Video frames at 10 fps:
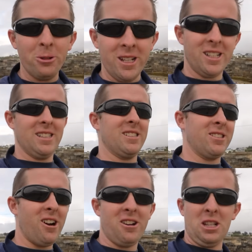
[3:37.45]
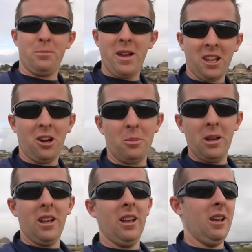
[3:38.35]
wind has started to pick up,
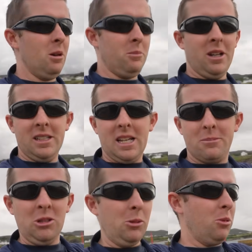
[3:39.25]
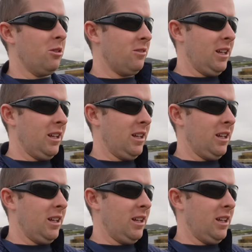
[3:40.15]
but it's absolutely beautiful